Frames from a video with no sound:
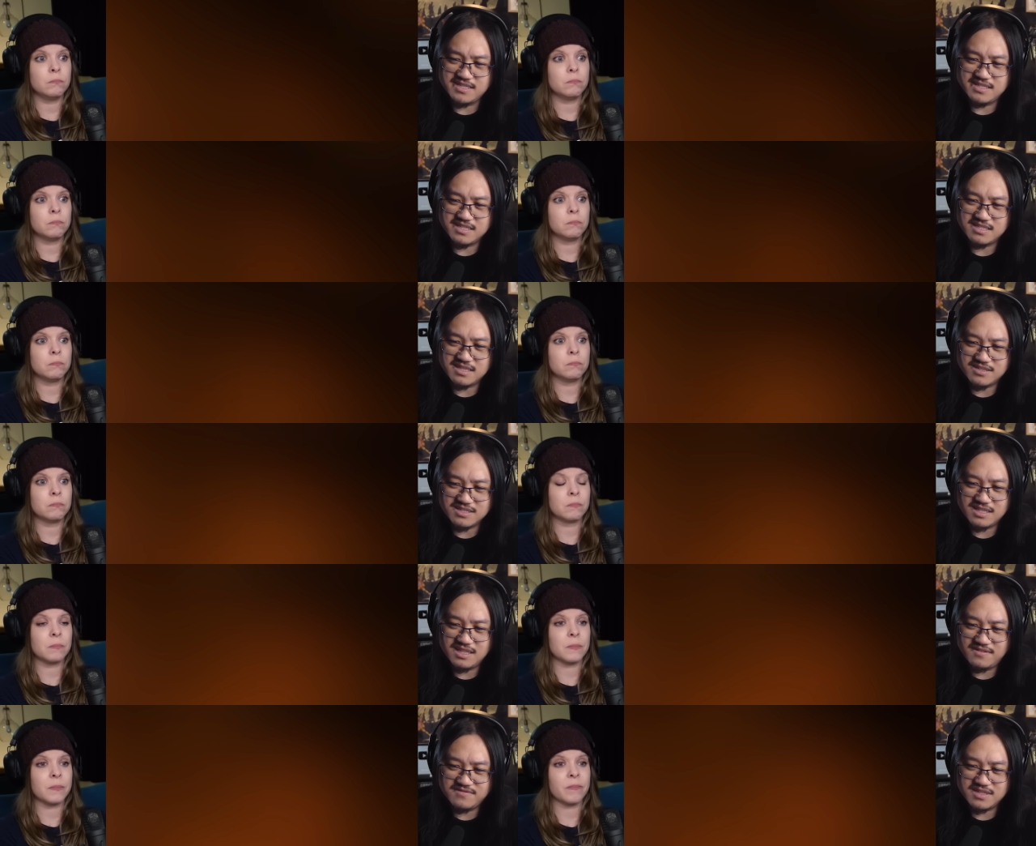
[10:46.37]
Speaker 1: Disney just
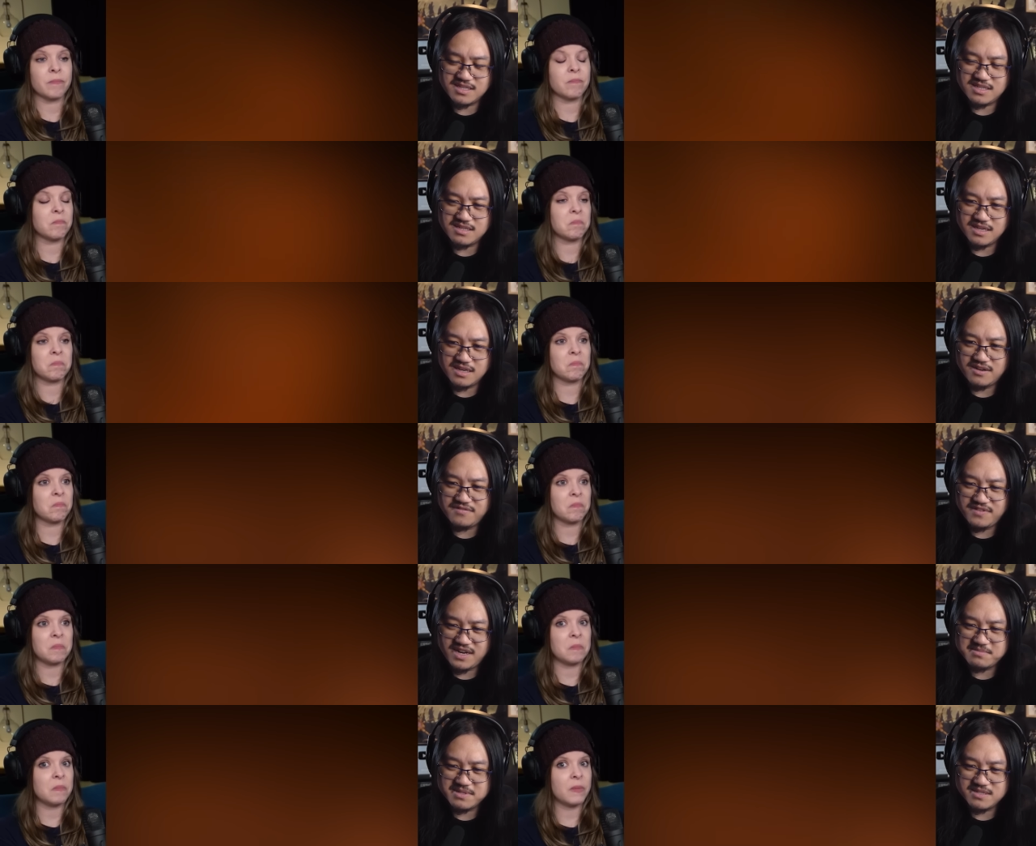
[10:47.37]
loves killing off
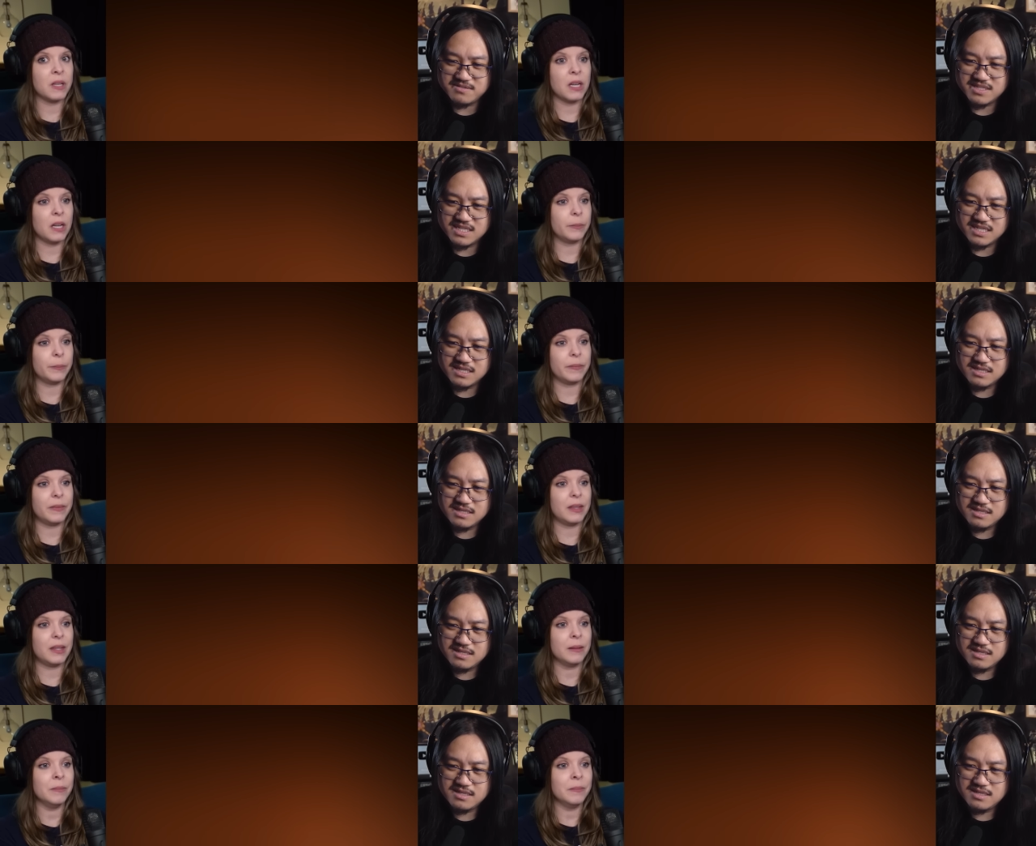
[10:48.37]
family, don't they?
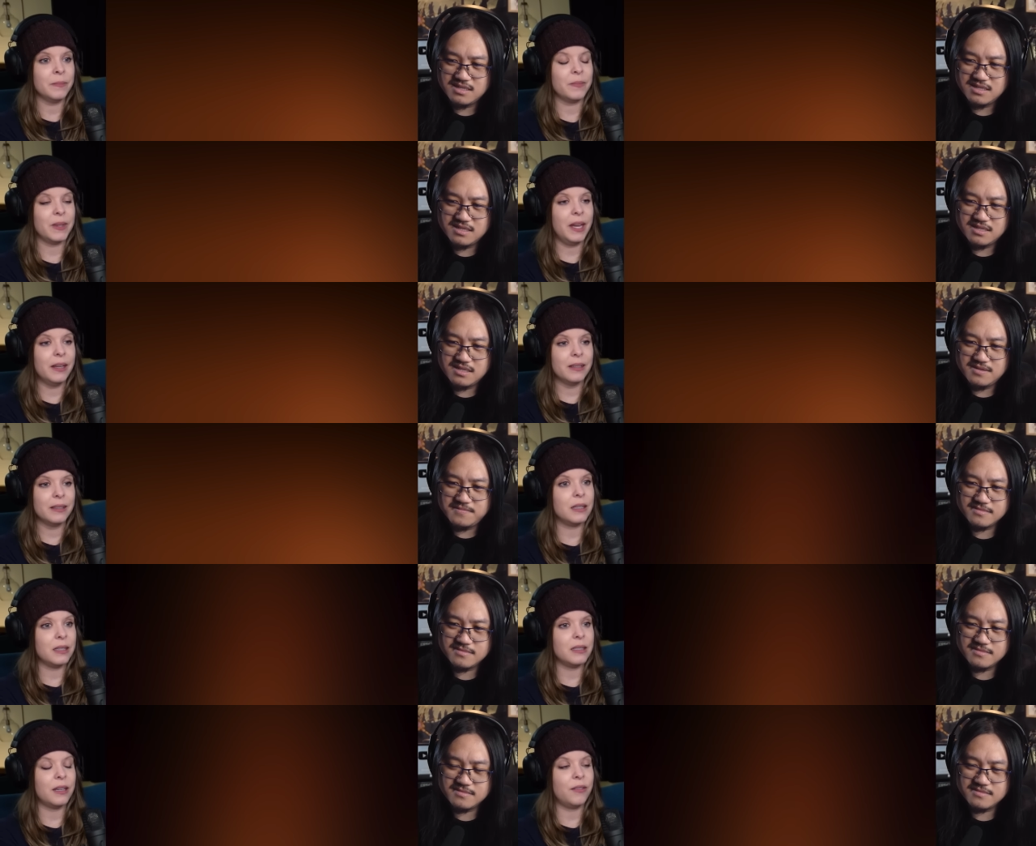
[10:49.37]

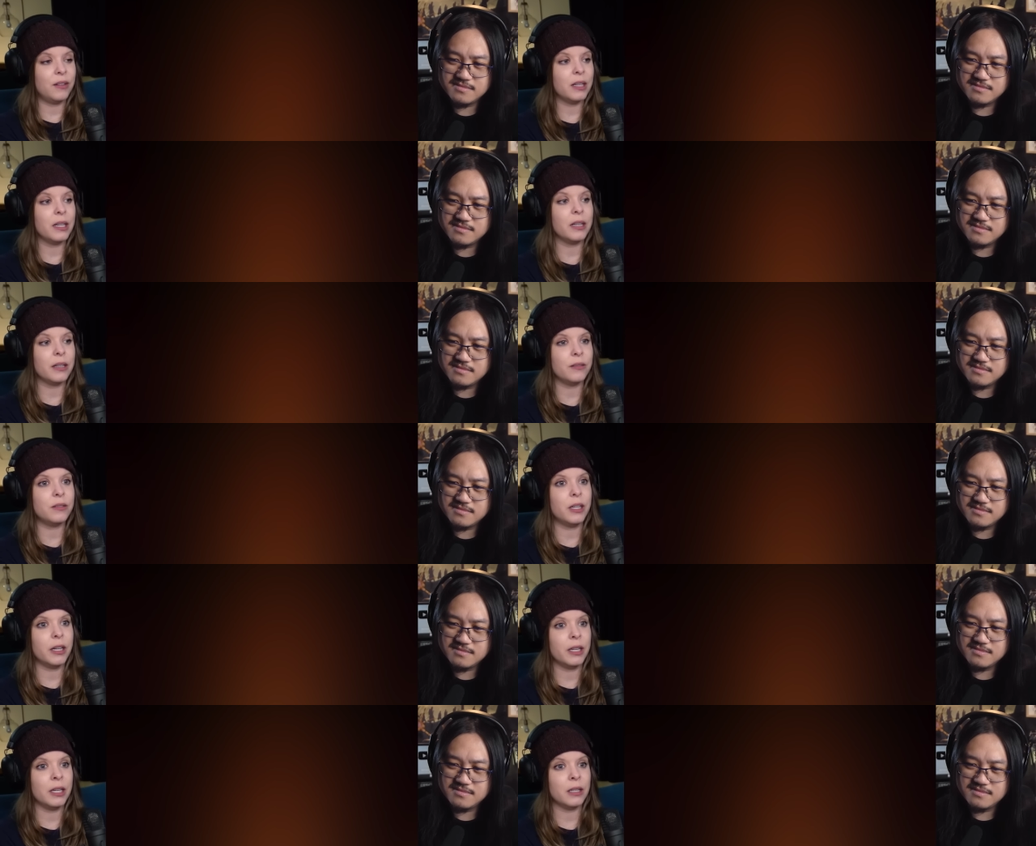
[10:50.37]
Speaker 2: They definitely love
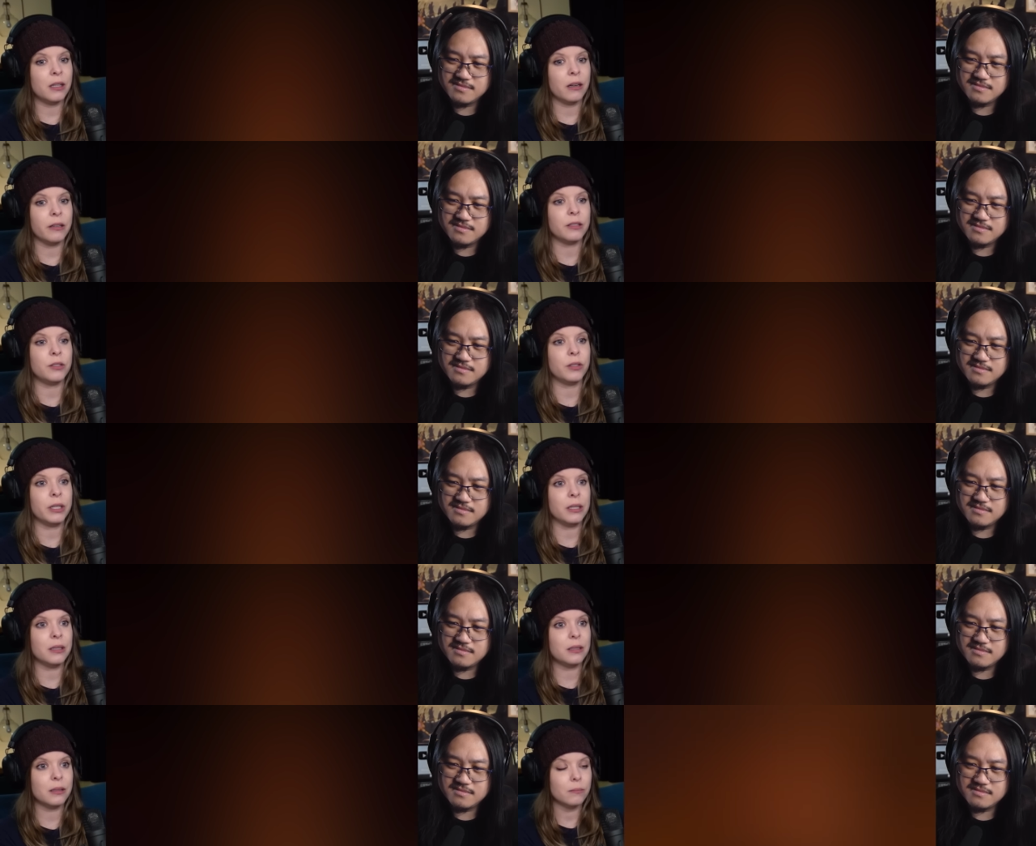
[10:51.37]
tugging at the
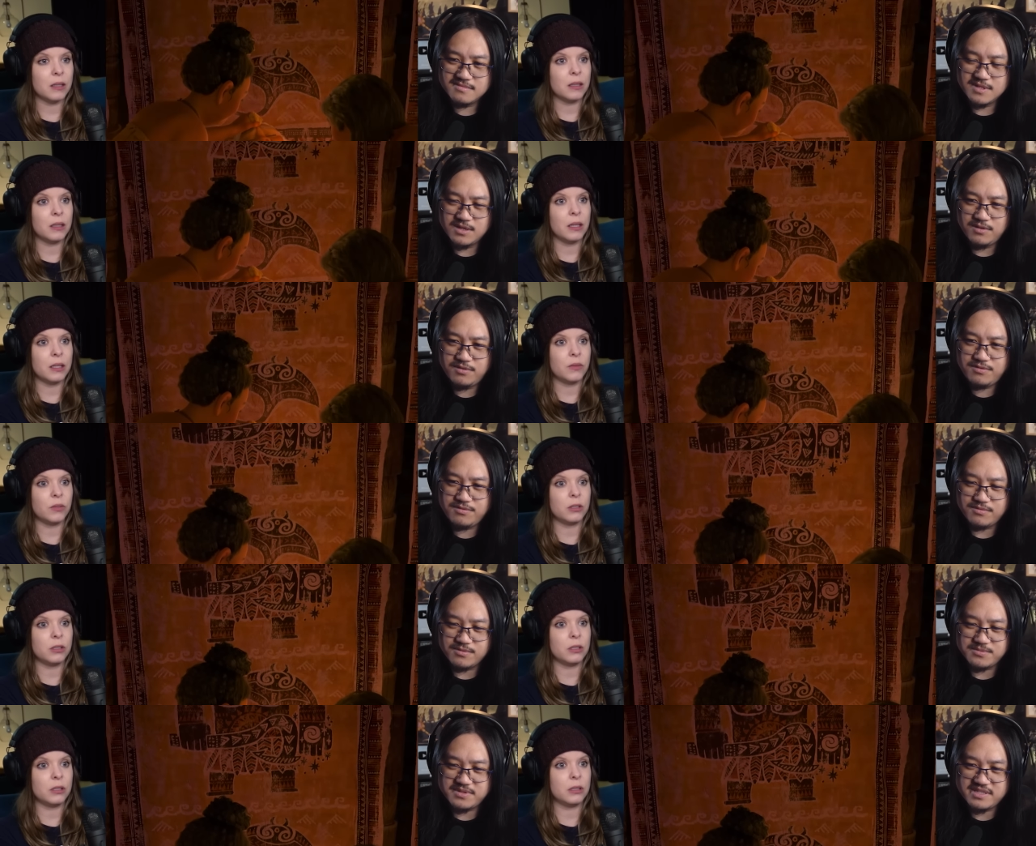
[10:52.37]
heartstrings. That's
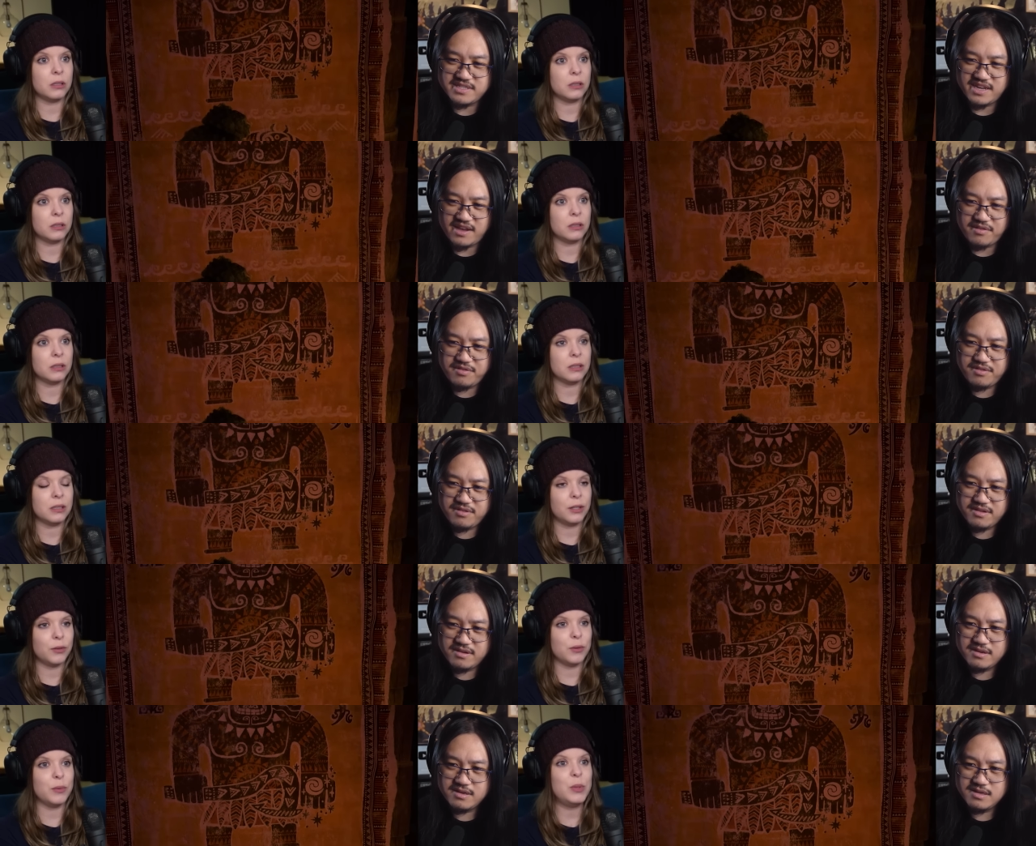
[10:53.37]
through for sure. death.
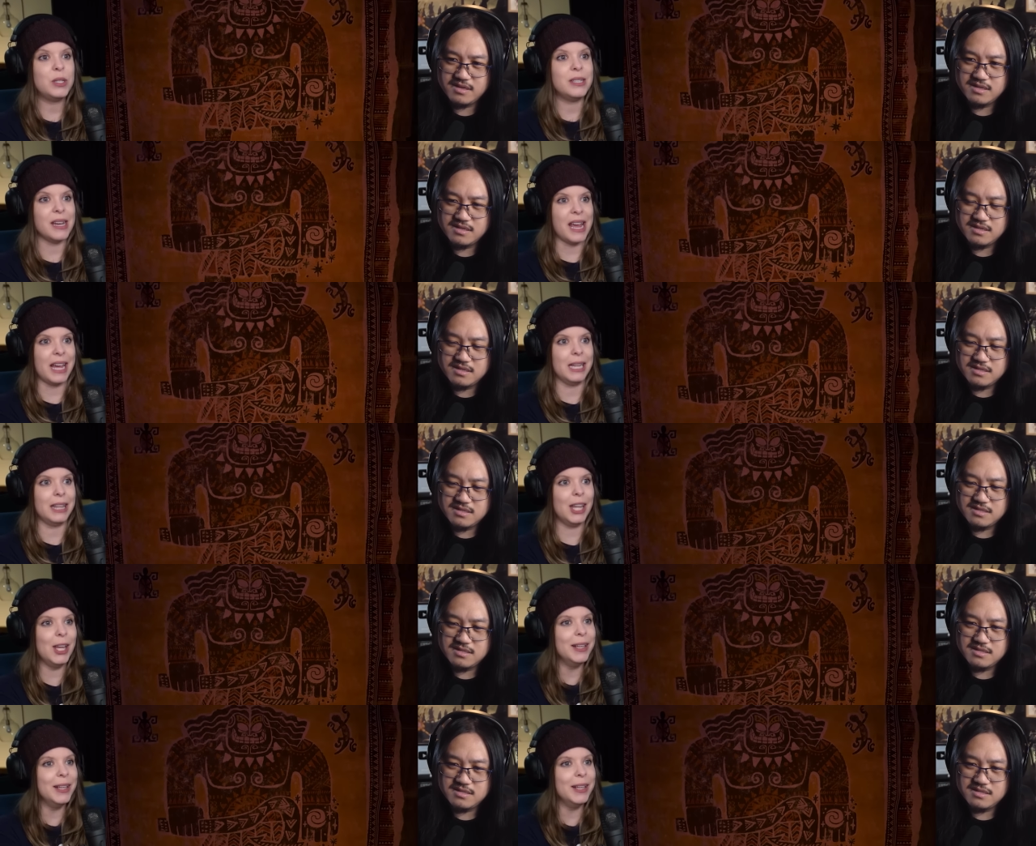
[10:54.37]
Through death.